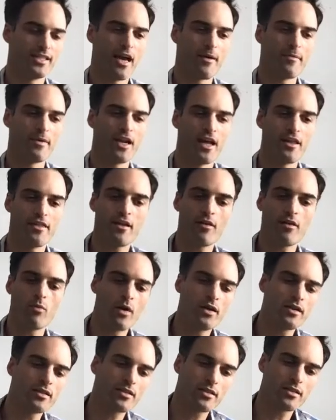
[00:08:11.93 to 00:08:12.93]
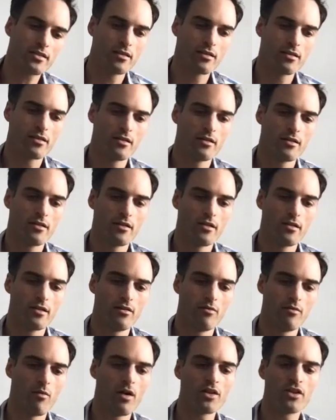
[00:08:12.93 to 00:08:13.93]
I mean, I think once
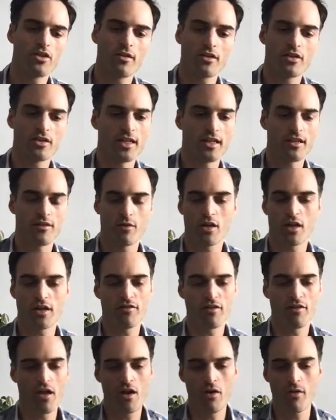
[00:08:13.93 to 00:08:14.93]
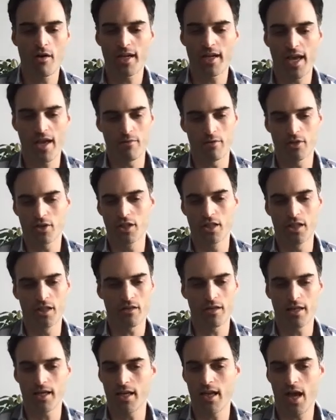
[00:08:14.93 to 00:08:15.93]
you understand the workflow, again, which
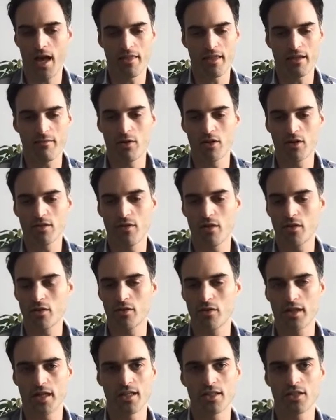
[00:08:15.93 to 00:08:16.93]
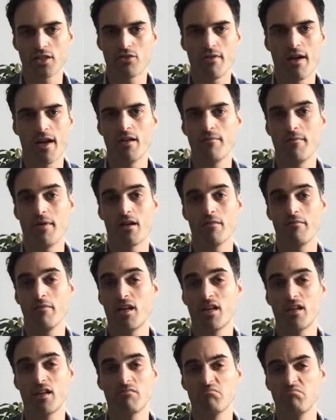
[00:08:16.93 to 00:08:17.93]
literally, I think most folks will get it straight in about a
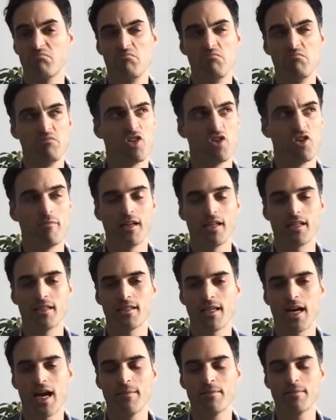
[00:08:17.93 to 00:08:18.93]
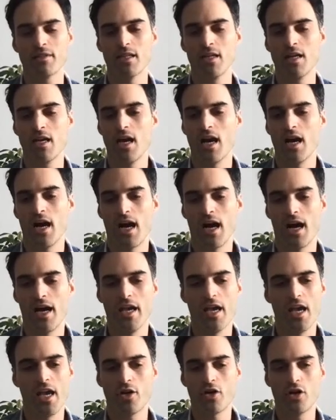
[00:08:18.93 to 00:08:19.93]
minute, 2 minutes tops,
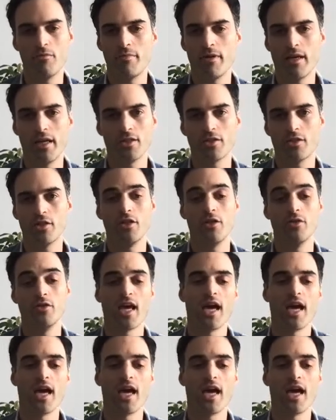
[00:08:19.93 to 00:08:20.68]
it couldn't be easy to use.